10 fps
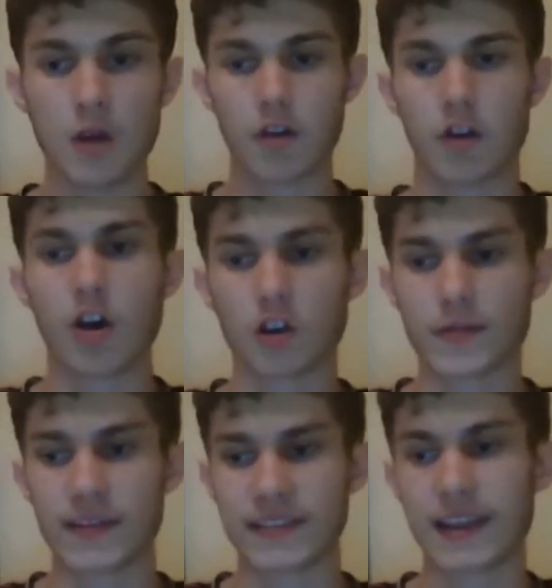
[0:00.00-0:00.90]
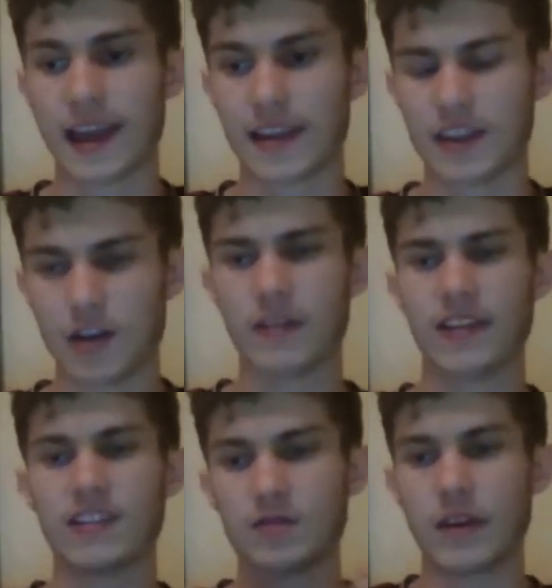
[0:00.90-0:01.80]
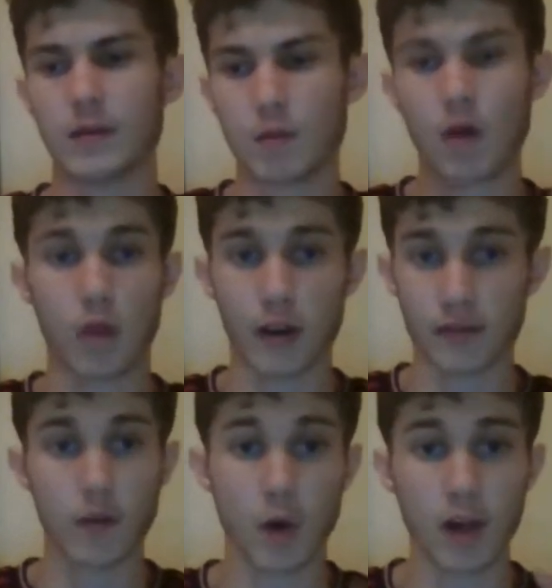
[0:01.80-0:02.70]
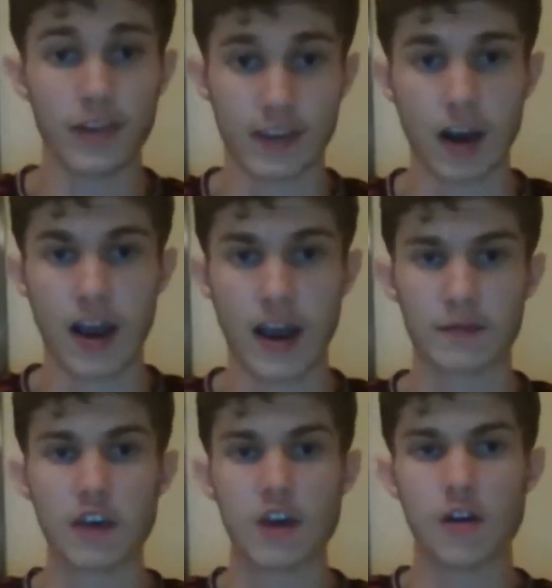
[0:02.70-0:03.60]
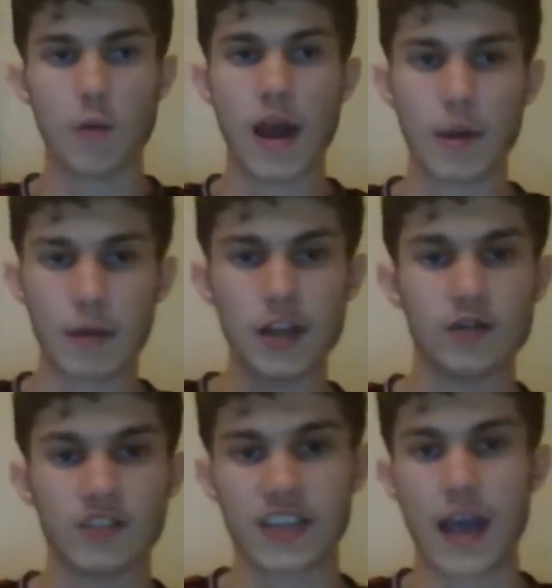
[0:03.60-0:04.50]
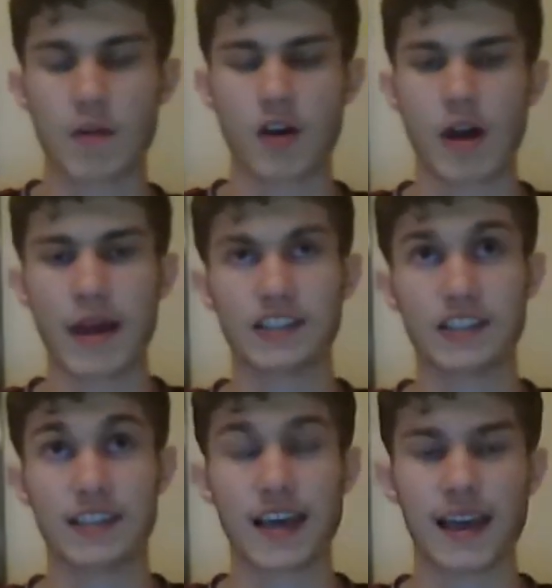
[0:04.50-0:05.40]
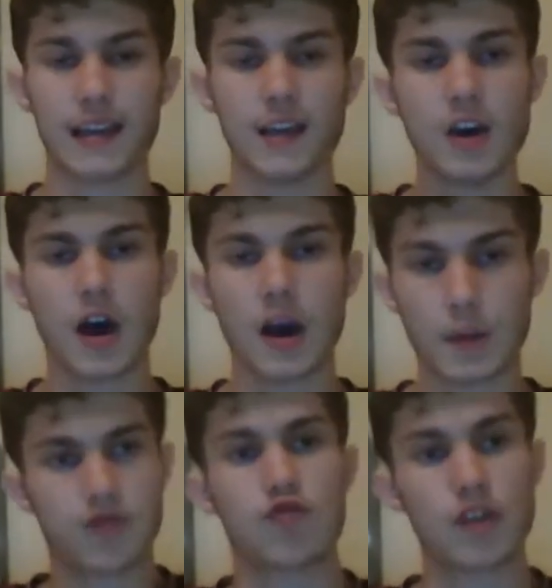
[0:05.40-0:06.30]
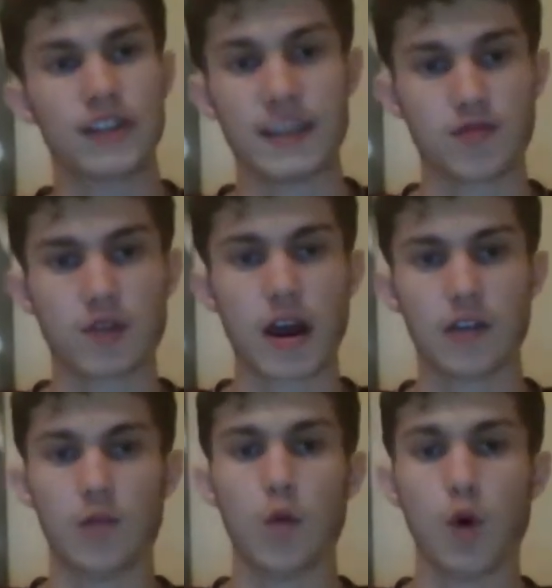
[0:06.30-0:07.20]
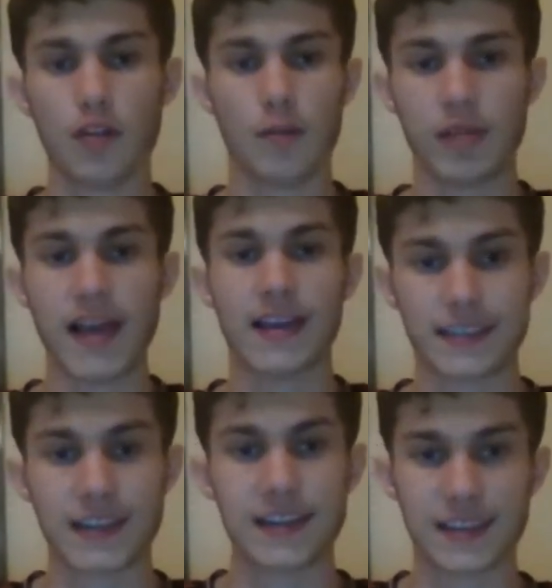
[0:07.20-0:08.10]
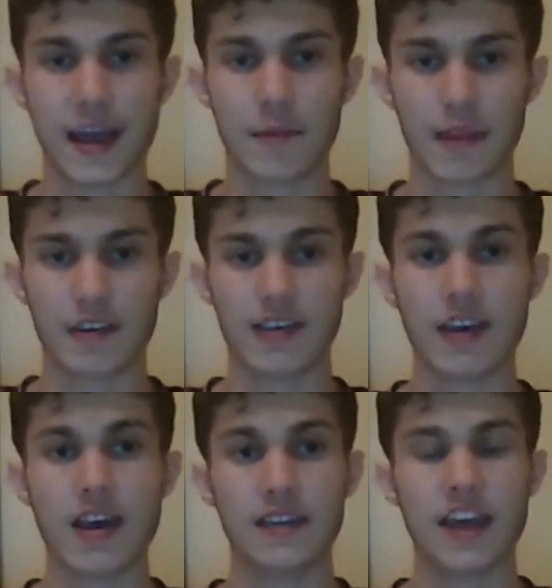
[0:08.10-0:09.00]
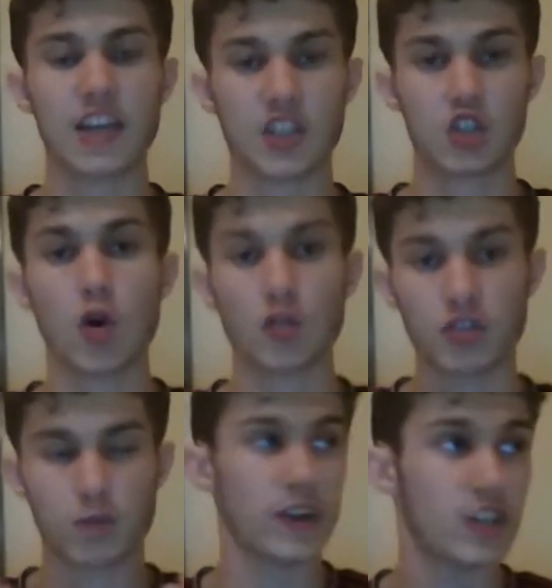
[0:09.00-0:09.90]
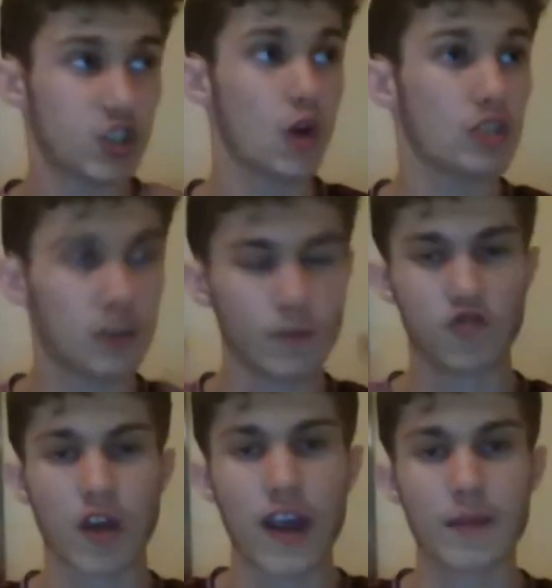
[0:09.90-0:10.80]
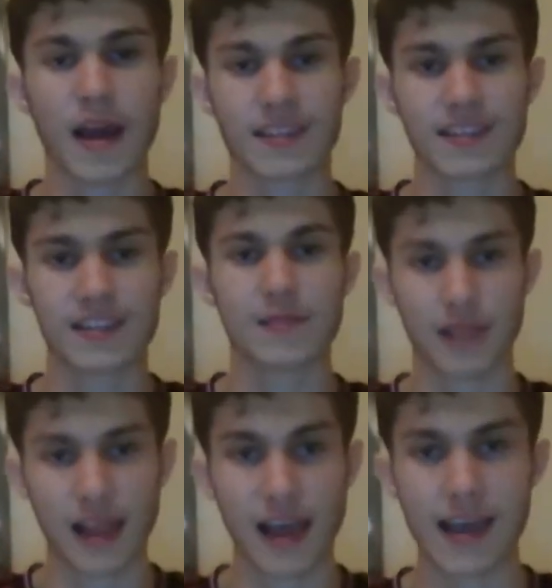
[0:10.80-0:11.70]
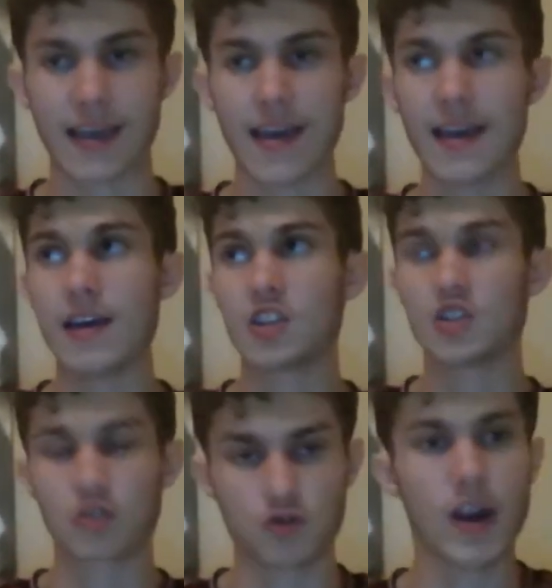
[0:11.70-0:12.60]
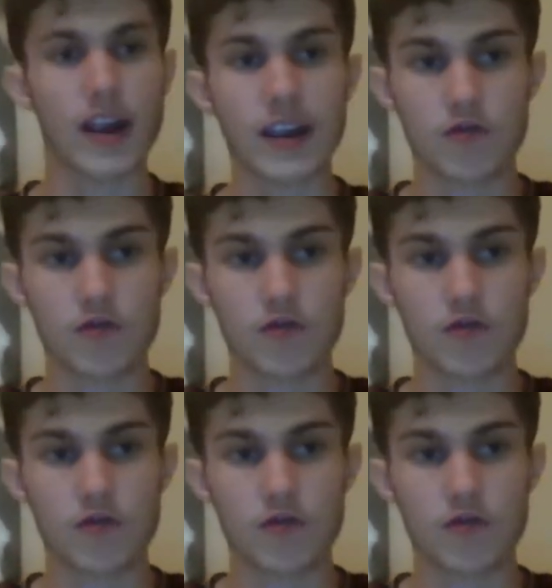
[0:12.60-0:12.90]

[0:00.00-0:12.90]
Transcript: 100%. And, you know, this is in one of the one times where we lose a game where I'm actually saying I'm pretty proud of what the players did today, because we show some great patterns of play. It's great.